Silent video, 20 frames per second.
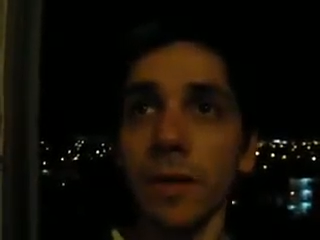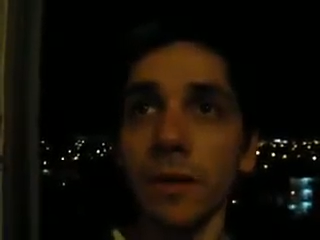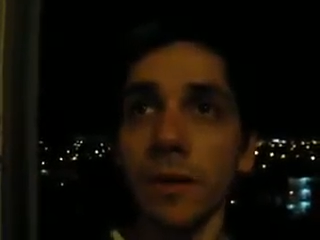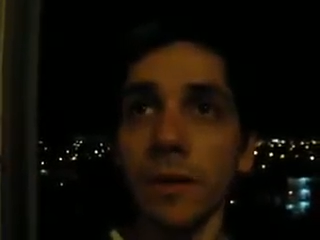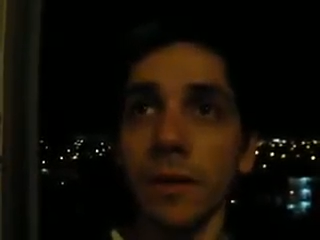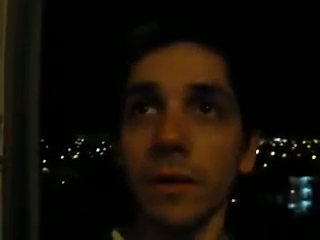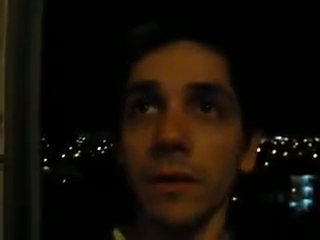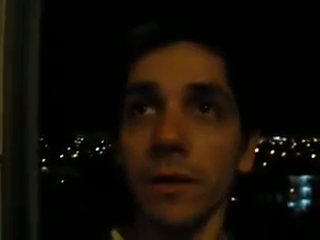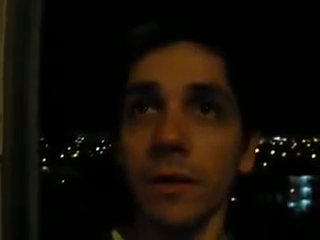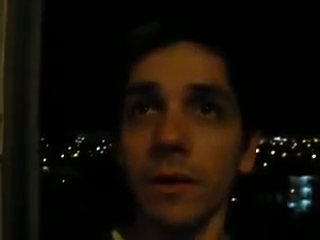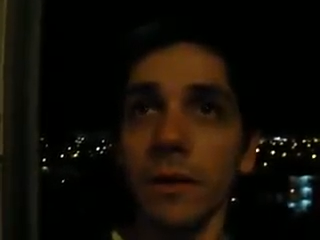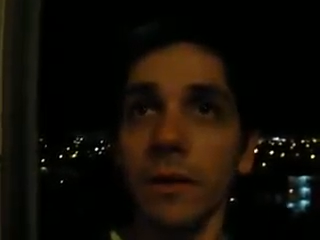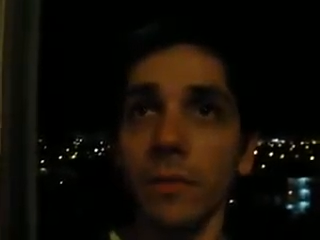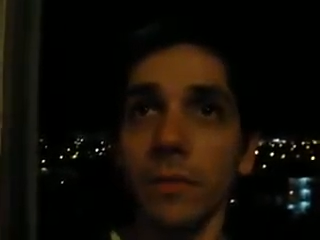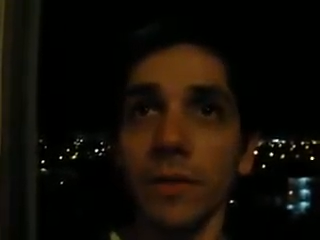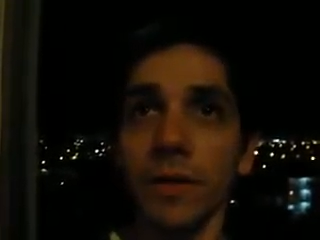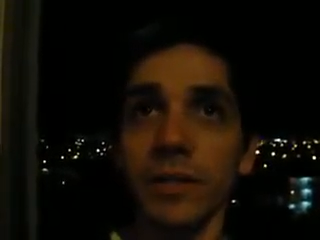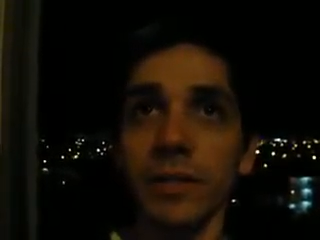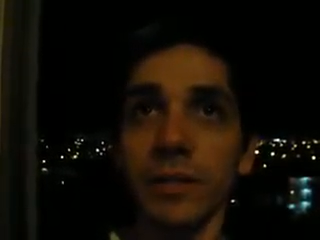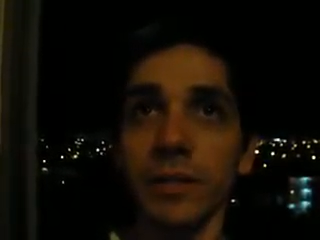
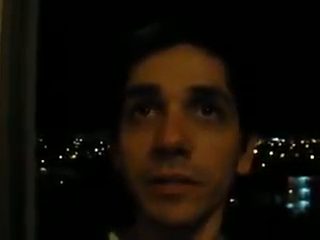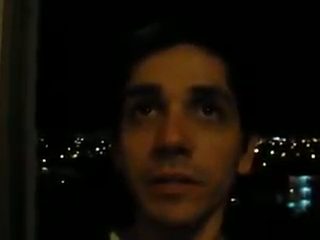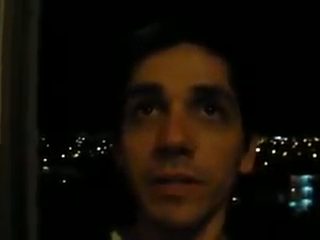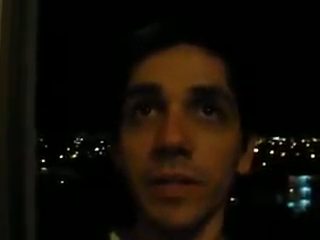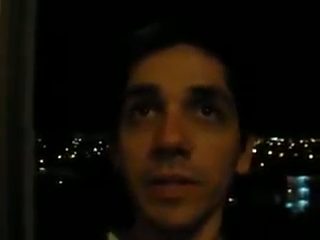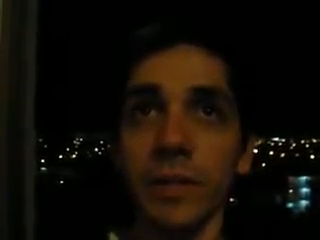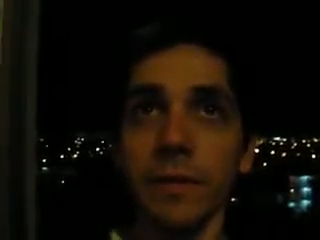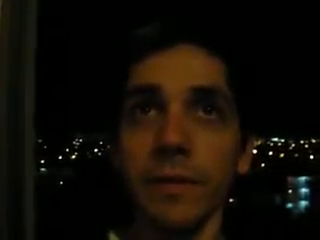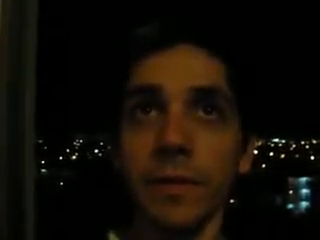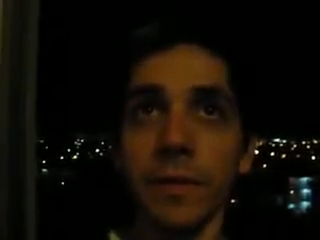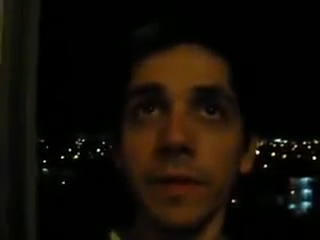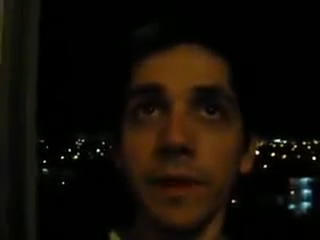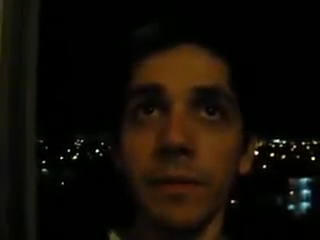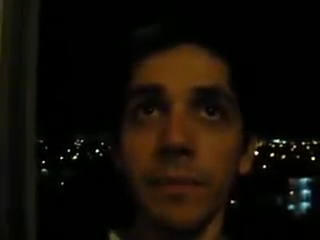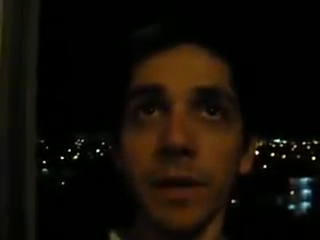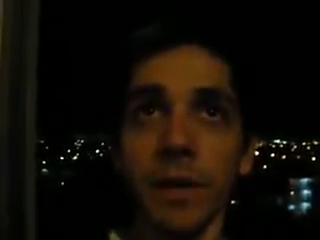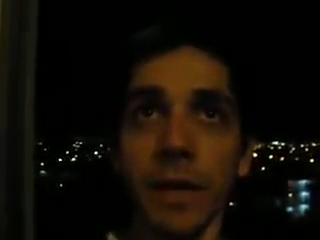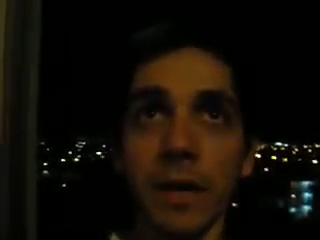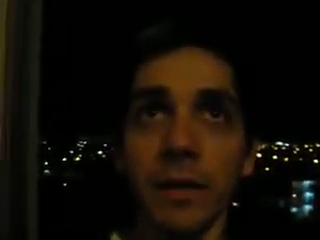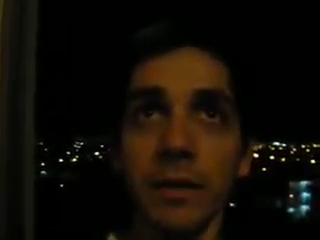we need to really think
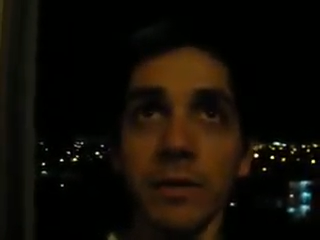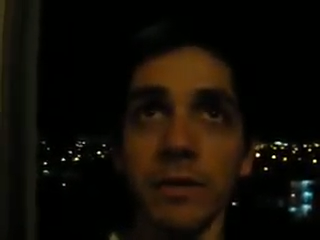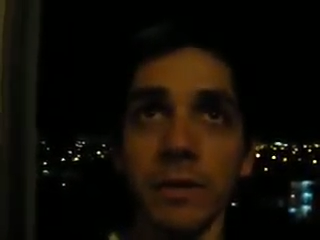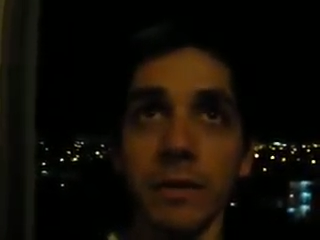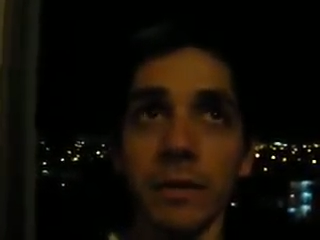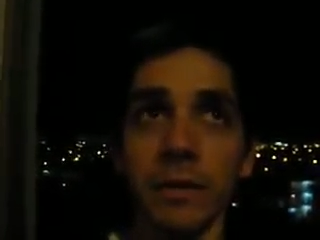about